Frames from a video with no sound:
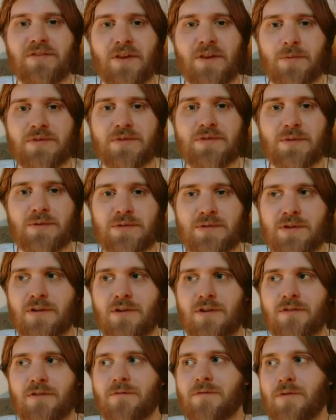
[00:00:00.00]
episodes
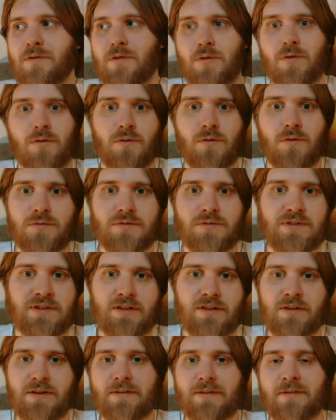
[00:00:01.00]
long for the whole
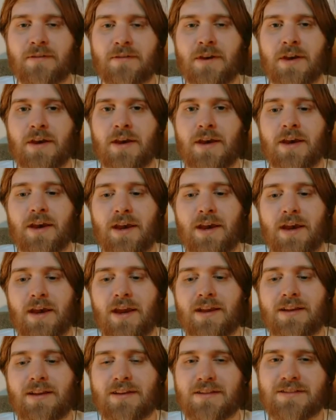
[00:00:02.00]
series.
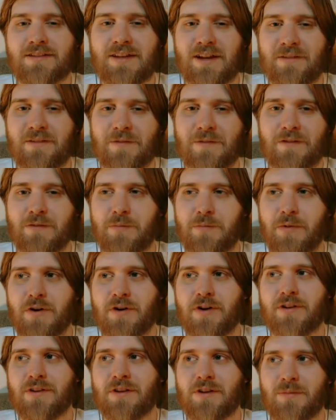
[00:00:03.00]
It does kind nice. of fall
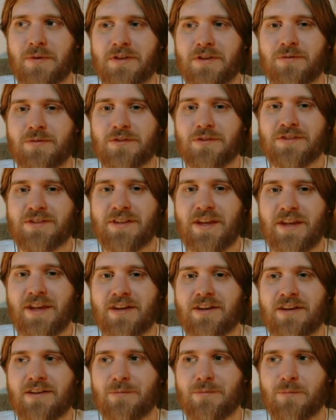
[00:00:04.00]
apart a little bit towards the
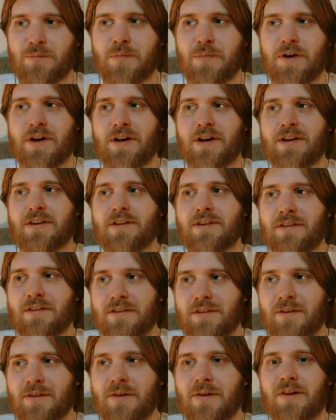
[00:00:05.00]
end, but
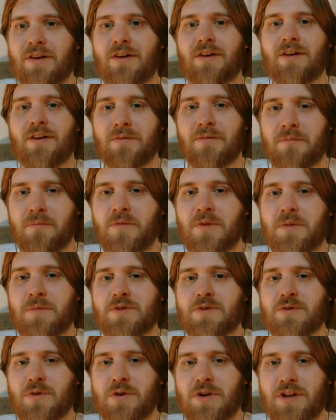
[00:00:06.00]
the the
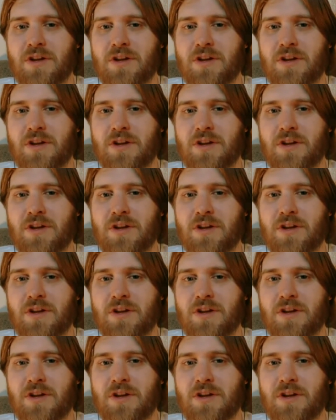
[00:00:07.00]
majority